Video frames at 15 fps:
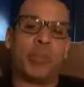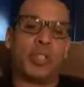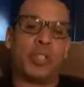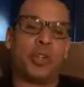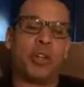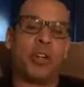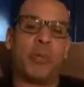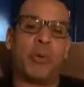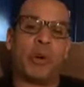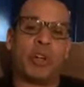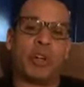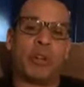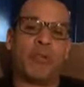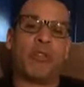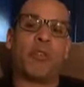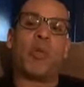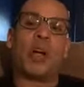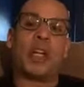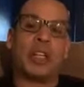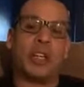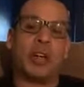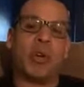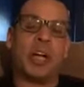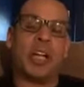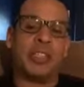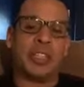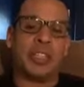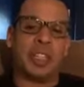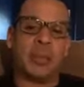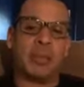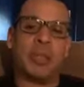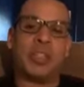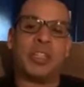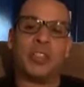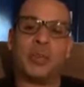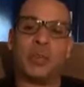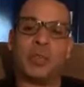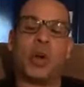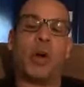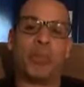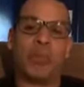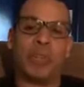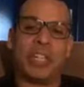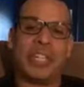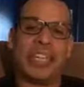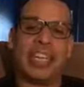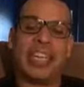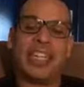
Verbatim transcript: Pointer for one to go hunting, but this was all pre-kids,